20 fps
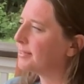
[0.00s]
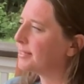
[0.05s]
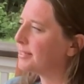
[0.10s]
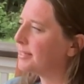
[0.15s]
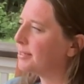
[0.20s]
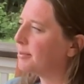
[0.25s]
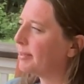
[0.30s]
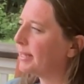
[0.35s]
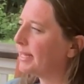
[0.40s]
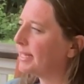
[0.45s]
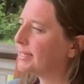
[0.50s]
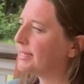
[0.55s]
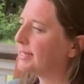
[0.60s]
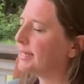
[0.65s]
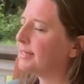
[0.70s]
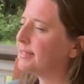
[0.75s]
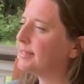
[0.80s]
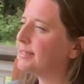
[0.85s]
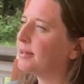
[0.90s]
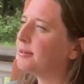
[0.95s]
too, because
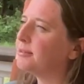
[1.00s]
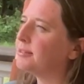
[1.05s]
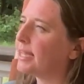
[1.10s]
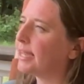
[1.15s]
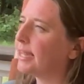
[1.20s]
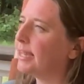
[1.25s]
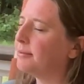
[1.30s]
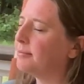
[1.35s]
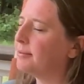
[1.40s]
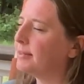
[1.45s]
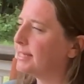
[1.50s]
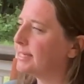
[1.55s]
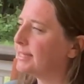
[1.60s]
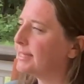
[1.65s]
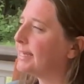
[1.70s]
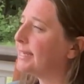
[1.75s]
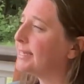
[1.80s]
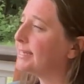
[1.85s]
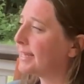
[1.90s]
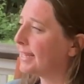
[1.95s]
they so tie in with the
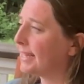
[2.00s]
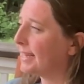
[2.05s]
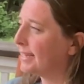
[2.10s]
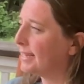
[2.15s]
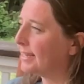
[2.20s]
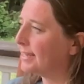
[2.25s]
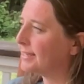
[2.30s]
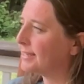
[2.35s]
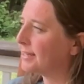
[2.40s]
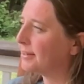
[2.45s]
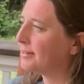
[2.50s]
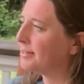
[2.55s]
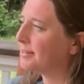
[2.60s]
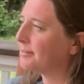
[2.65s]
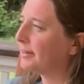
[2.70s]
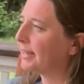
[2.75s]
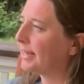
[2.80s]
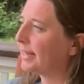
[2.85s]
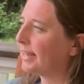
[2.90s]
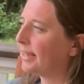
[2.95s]
season, and so it's
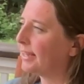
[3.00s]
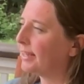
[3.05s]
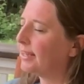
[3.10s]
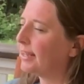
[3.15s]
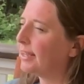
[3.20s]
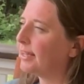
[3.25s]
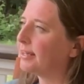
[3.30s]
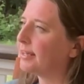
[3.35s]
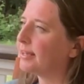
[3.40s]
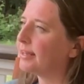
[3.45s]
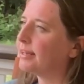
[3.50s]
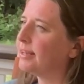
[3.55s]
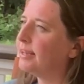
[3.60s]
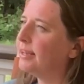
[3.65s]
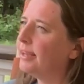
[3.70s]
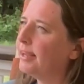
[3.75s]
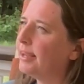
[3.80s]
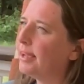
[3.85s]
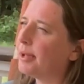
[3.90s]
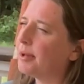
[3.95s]
really a good
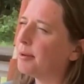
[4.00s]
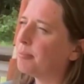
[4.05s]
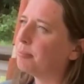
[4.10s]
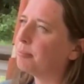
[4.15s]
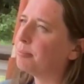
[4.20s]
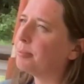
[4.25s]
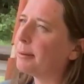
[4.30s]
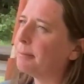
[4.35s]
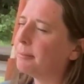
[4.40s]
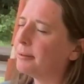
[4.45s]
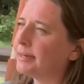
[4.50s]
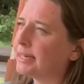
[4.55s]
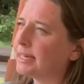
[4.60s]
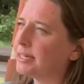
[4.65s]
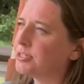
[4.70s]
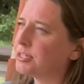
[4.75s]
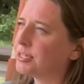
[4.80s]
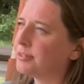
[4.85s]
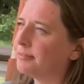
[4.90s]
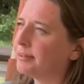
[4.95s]

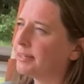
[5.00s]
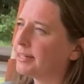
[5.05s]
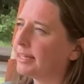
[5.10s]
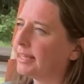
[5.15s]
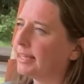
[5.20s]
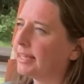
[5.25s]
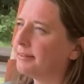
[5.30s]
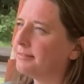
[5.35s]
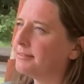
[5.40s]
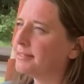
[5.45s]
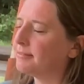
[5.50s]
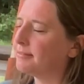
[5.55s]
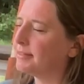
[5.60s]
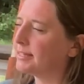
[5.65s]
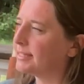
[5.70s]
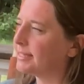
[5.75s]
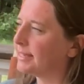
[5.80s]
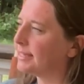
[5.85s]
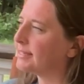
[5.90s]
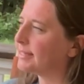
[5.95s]
preparation for the gifts of the
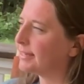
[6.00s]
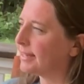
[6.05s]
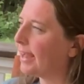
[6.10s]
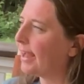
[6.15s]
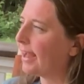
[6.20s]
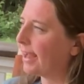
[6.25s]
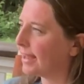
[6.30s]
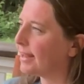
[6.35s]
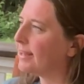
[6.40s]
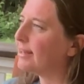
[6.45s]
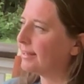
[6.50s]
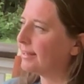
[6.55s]
season ahead.